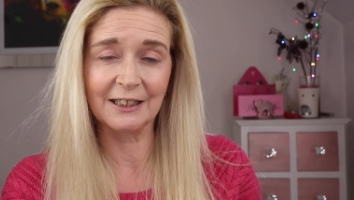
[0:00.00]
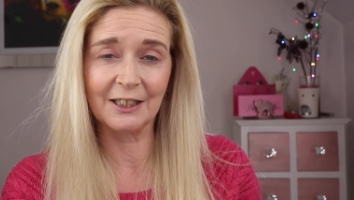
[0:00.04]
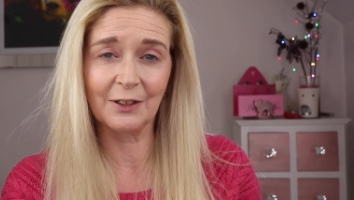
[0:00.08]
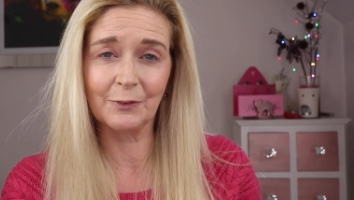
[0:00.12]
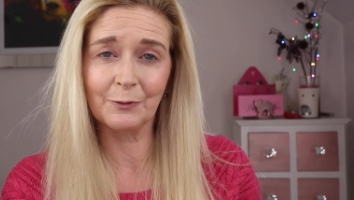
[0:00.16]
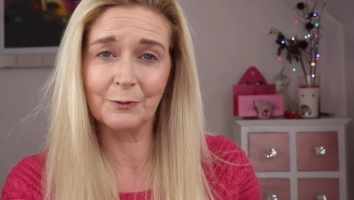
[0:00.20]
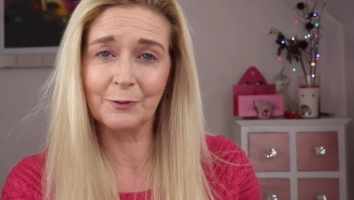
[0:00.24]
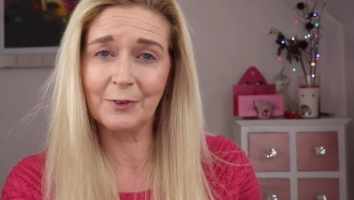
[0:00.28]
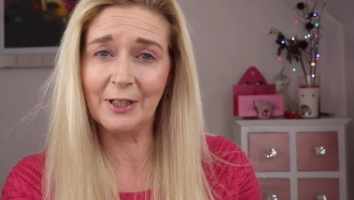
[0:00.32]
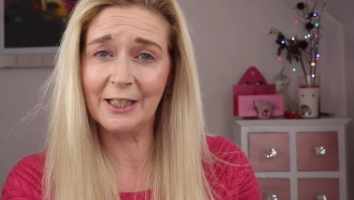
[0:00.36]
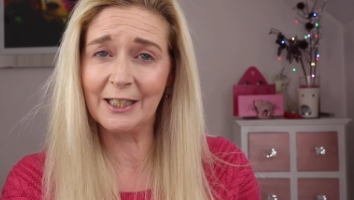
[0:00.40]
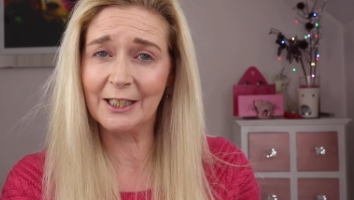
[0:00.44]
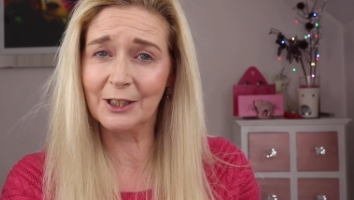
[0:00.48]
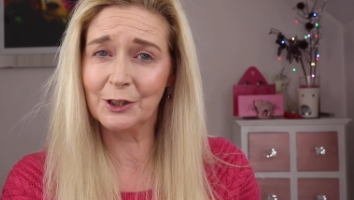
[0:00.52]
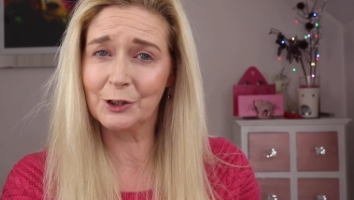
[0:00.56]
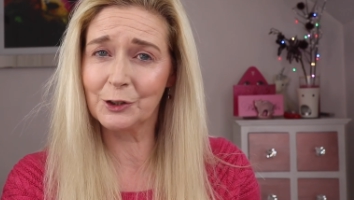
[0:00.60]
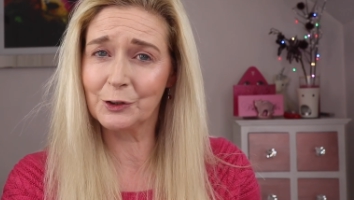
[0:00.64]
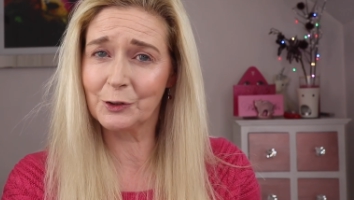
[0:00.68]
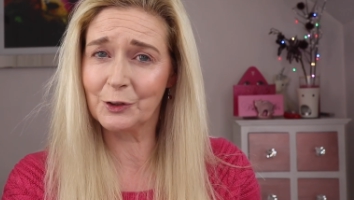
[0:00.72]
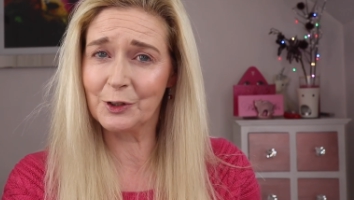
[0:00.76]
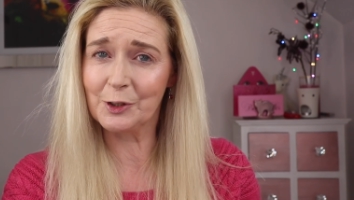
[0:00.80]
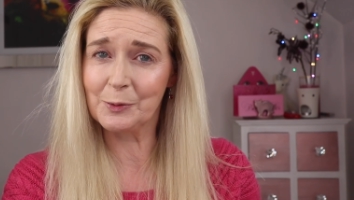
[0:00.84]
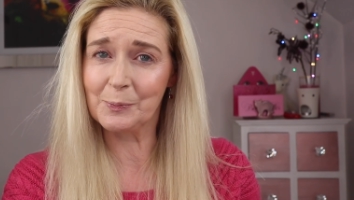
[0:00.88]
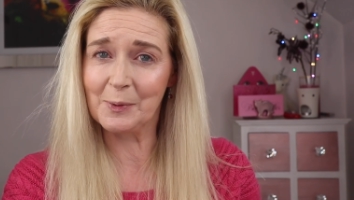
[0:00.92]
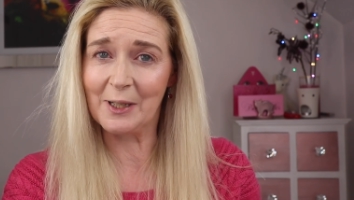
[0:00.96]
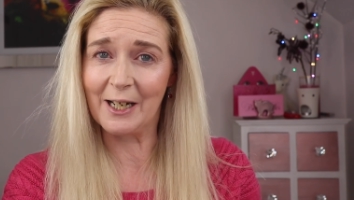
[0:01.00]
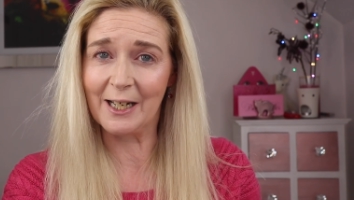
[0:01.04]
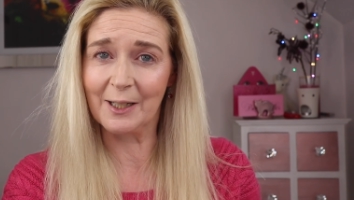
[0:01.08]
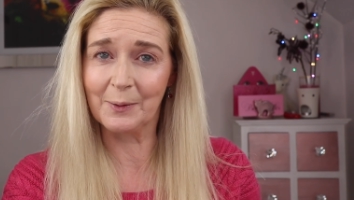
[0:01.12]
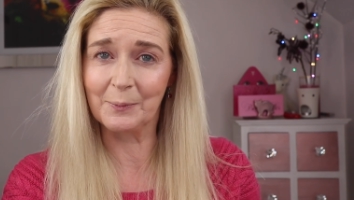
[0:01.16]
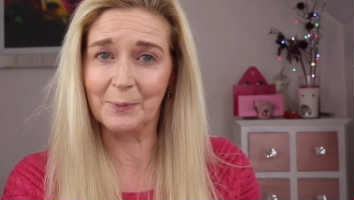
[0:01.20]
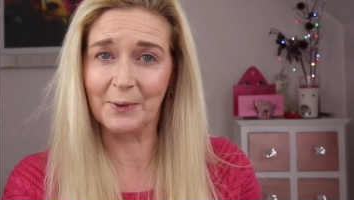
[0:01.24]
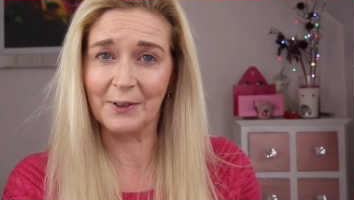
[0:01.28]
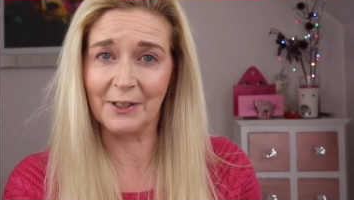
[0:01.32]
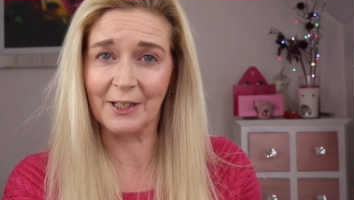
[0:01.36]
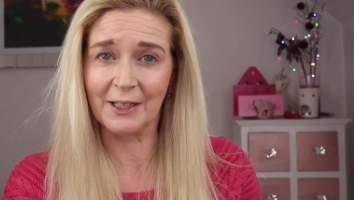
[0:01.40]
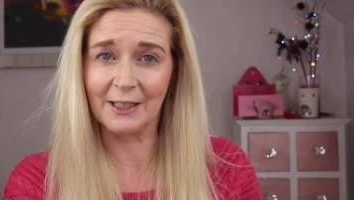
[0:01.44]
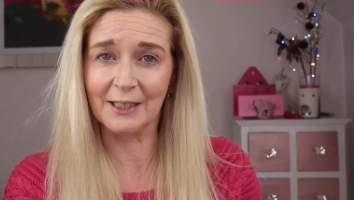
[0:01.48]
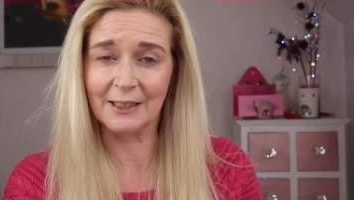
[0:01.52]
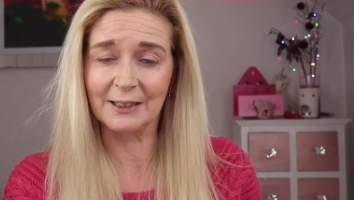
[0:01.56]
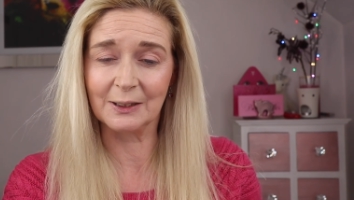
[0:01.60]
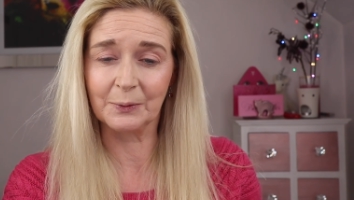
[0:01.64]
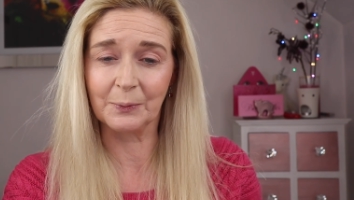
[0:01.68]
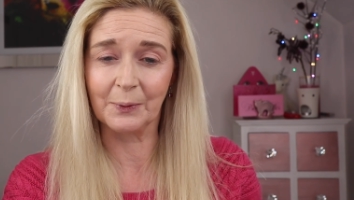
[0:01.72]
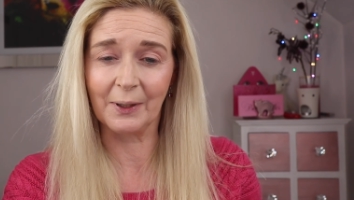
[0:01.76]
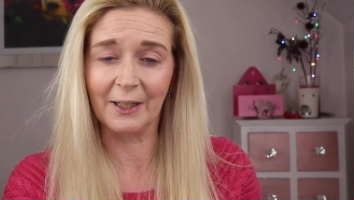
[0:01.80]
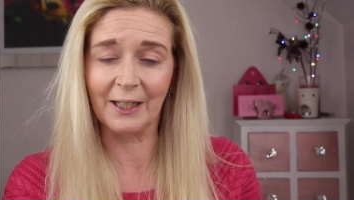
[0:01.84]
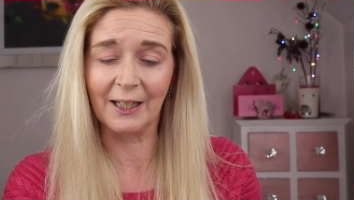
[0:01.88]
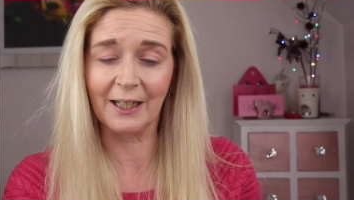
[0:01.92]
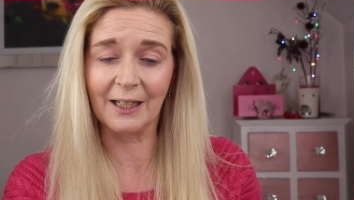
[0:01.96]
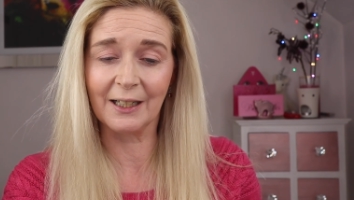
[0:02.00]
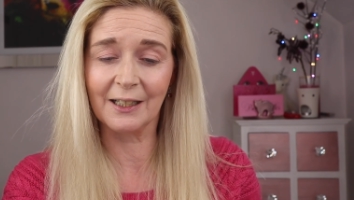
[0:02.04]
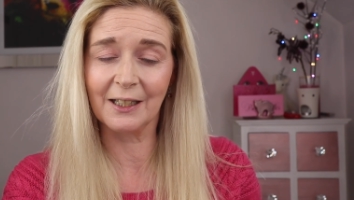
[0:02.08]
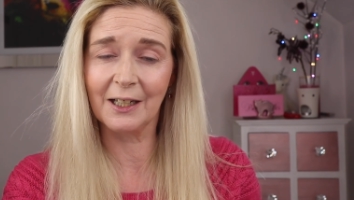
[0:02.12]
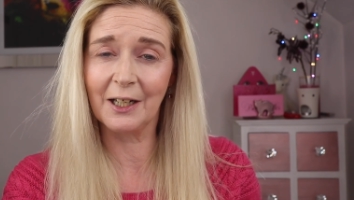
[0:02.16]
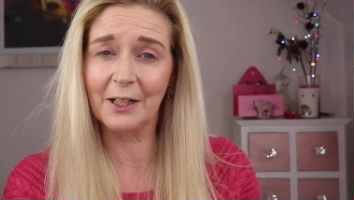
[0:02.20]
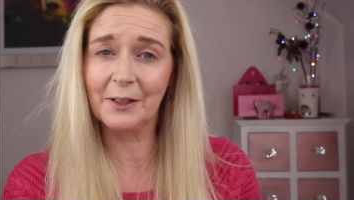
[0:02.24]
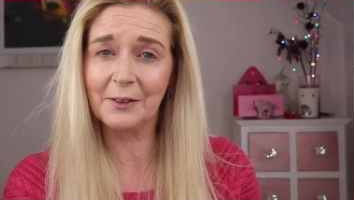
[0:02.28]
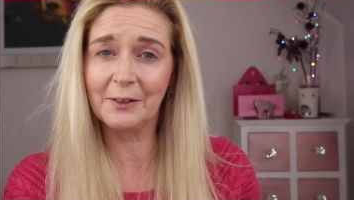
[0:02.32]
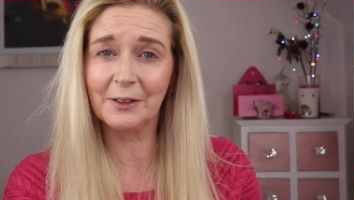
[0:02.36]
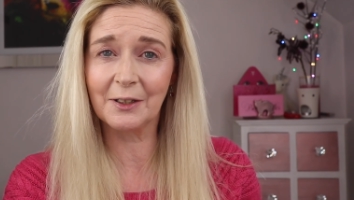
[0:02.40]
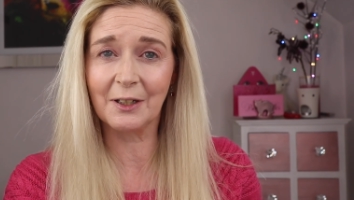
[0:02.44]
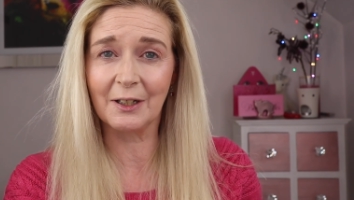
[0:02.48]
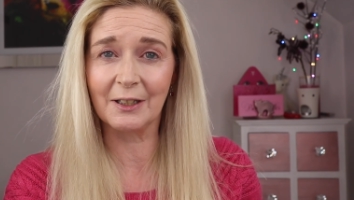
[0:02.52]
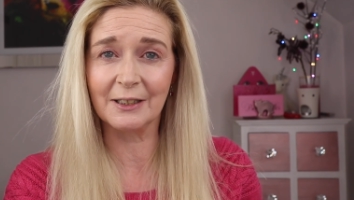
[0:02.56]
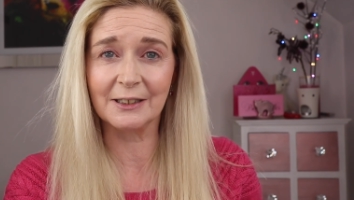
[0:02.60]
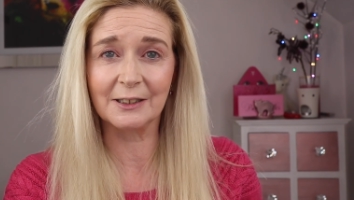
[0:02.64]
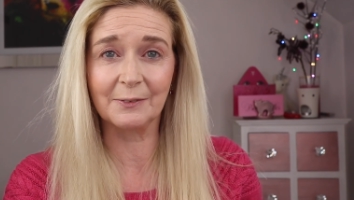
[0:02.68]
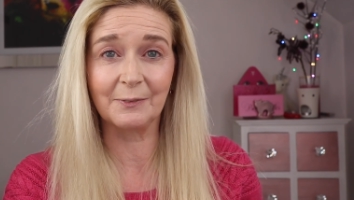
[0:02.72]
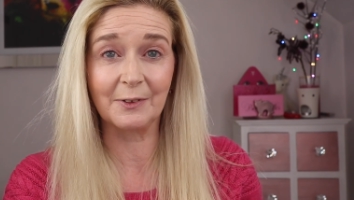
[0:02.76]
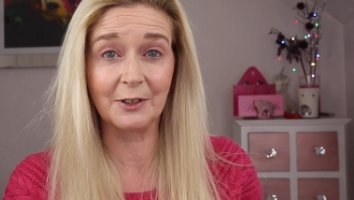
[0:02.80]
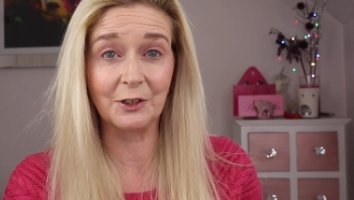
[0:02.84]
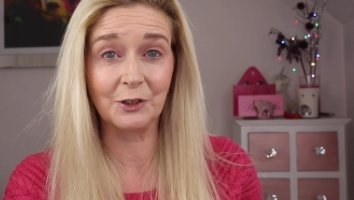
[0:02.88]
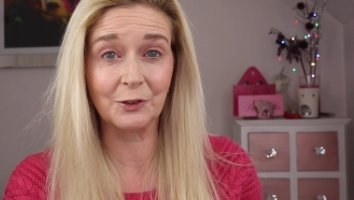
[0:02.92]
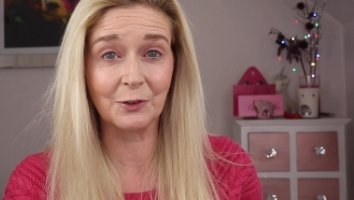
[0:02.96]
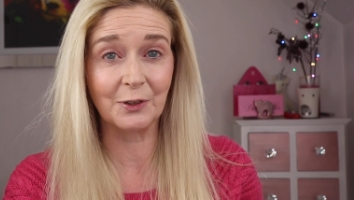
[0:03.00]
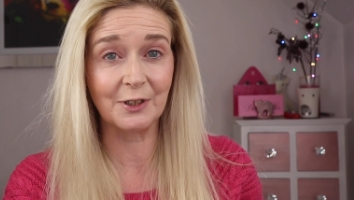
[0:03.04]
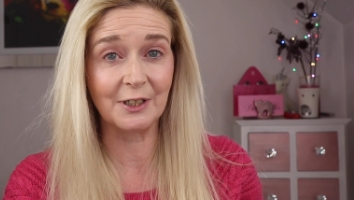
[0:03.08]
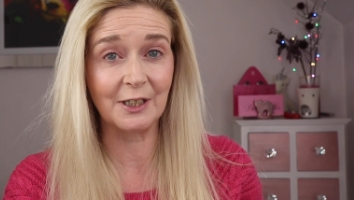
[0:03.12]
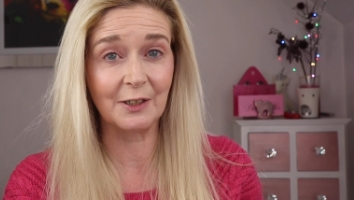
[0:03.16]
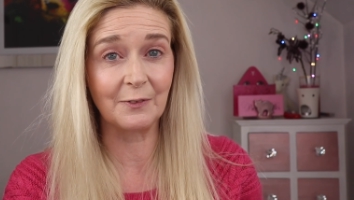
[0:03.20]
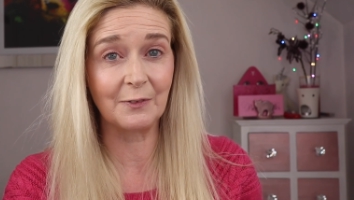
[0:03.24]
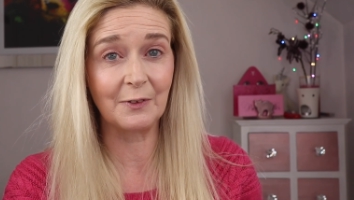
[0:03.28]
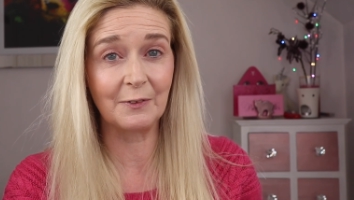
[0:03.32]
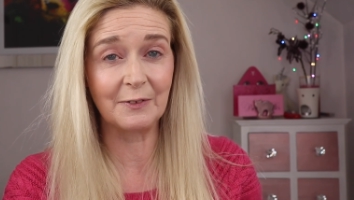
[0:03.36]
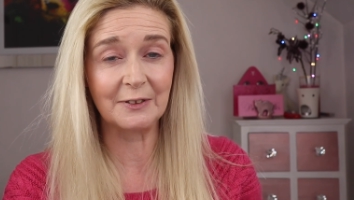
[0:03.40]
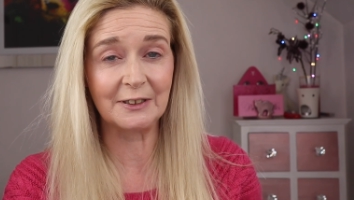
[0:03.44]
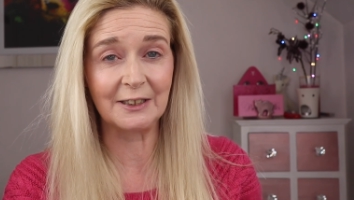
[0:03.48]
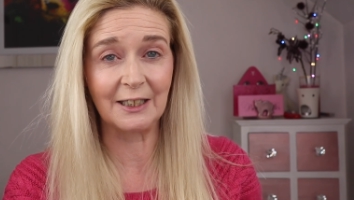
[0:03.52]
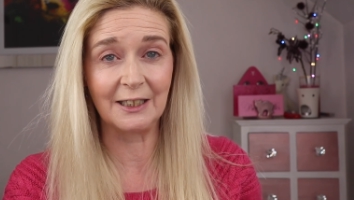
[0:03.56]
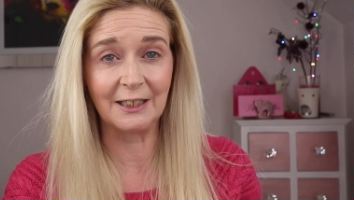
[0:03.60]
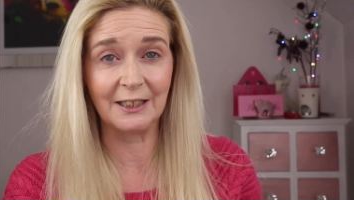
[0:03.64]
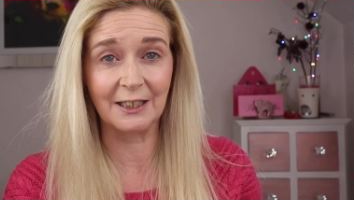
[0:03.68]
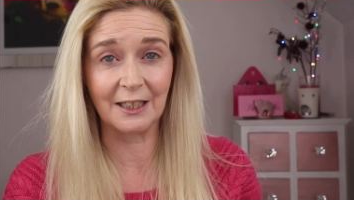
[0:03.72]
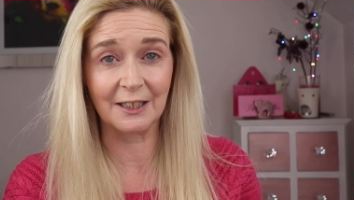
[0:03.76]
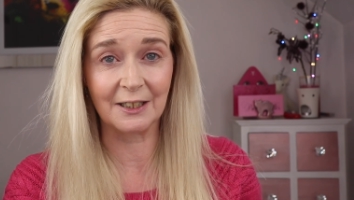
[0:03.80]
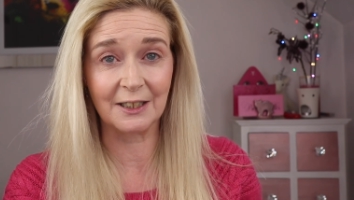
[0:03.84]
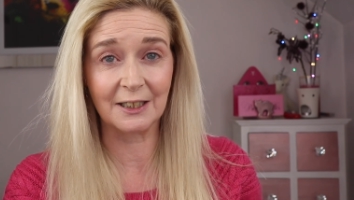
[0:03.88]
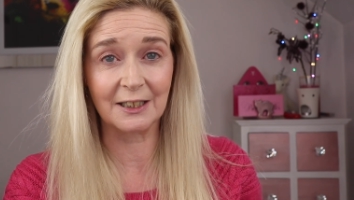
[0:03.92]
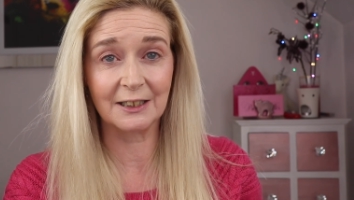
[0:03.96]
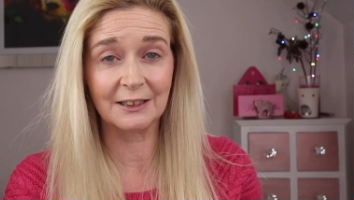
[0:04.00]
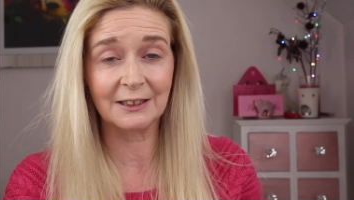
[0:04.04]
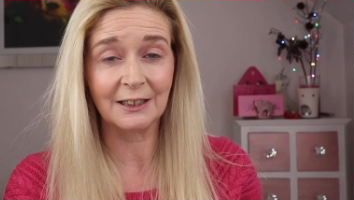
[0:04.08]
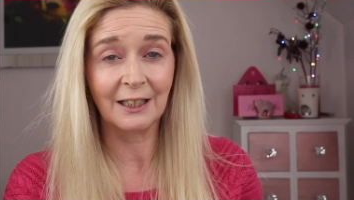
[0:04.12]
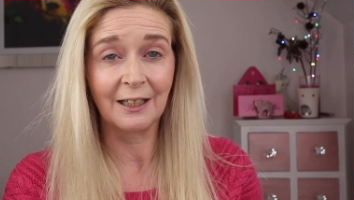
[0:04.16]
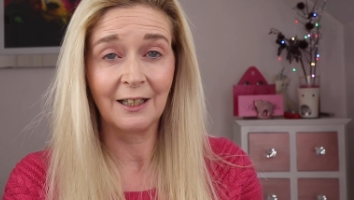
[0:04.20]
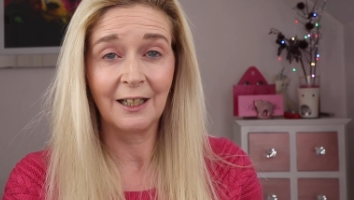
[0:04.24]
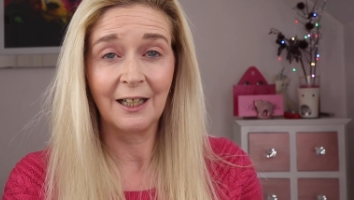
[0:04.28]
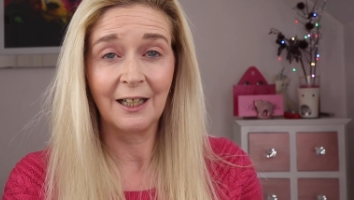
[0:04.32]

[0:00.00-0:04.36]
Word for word: And I've really enjoyed playing with it this week and I hope you guys have enjoyed it if you've seen the others.